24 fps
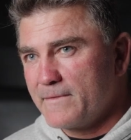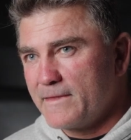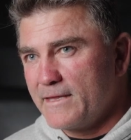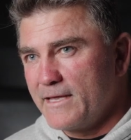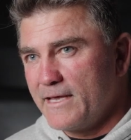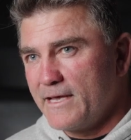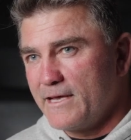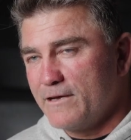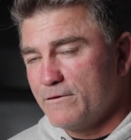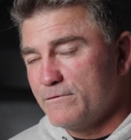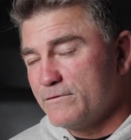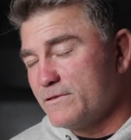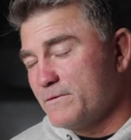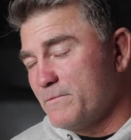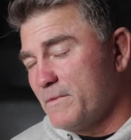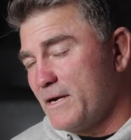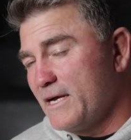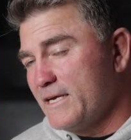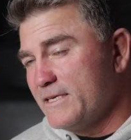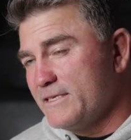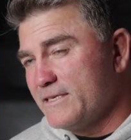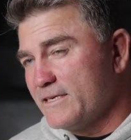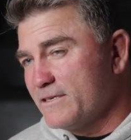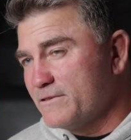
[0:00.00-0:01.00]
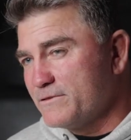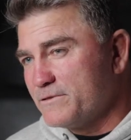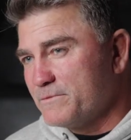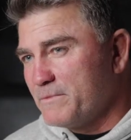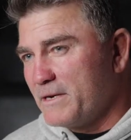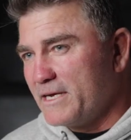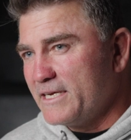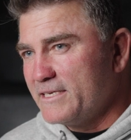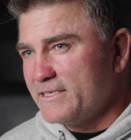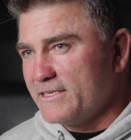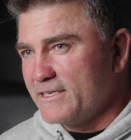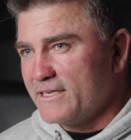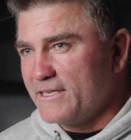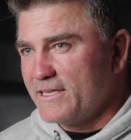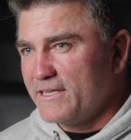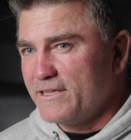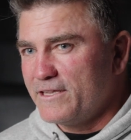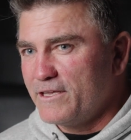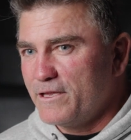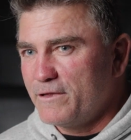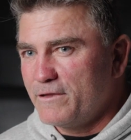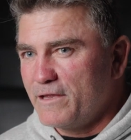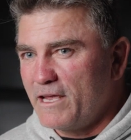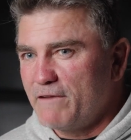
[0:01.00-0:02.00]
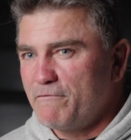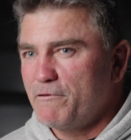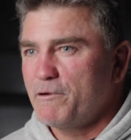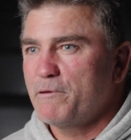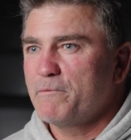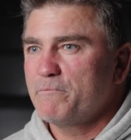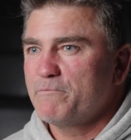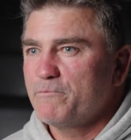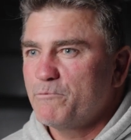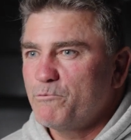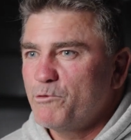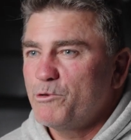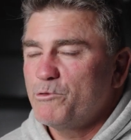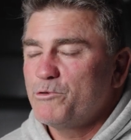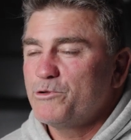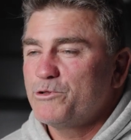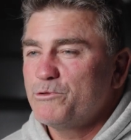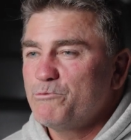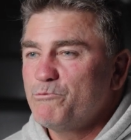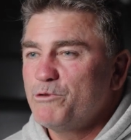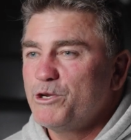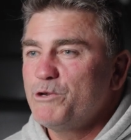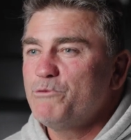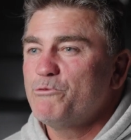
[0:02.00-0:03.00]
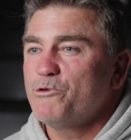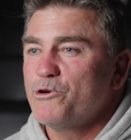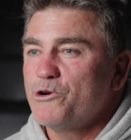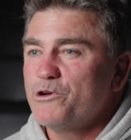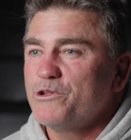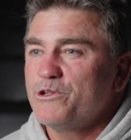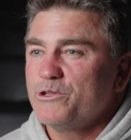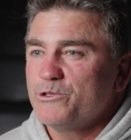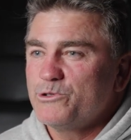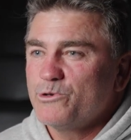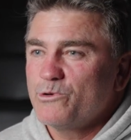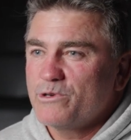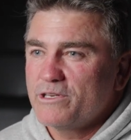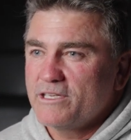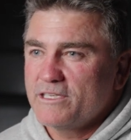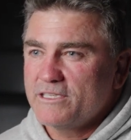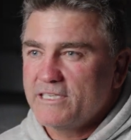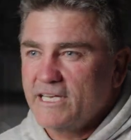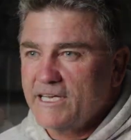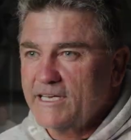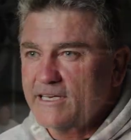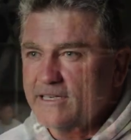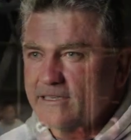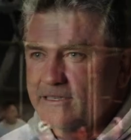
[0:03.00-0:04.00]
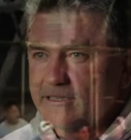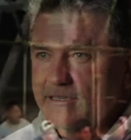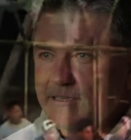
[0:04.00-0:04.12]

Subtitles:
yeah, it was amazing. And then everyone, we were the talk of the town.